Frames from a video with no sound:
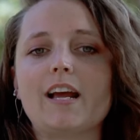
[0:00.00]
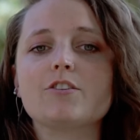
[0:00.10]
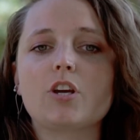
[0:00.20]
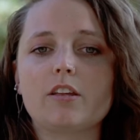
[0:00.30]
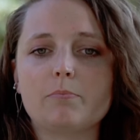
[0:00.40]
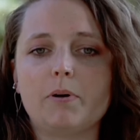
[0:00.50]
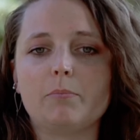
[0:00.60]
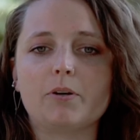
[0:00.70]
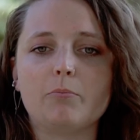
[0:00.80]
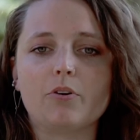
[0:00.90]
educate the
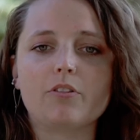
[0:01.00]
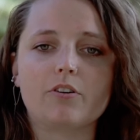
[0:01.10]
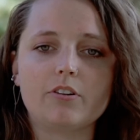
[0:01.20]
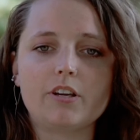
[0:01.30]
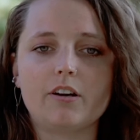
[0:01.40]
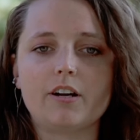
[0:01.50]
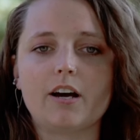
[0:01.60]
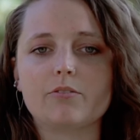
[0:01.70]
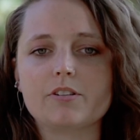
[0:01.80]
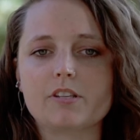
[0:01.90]
public more thoroughly on
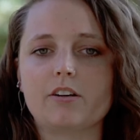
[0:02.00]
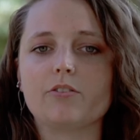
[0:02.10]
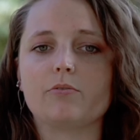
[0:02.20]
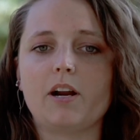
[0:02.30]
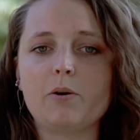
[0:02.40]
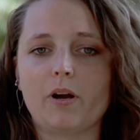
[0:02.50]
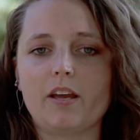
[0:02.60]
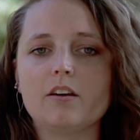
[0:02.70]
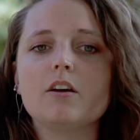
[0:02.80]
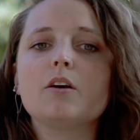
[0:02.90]
how to recycle the right way,